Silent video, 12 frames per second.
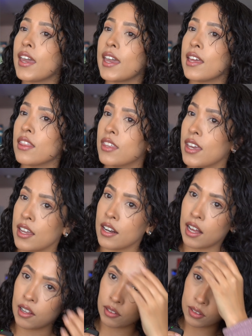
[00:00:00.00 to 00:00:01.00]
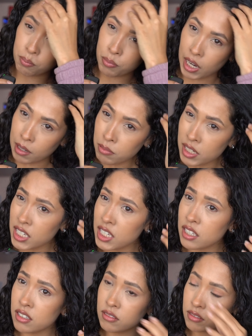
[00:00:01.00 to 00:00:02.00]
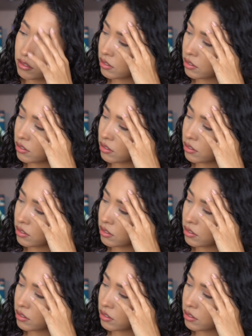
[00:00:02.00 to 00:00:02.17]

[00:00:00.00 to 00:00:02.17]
and then I'll probably,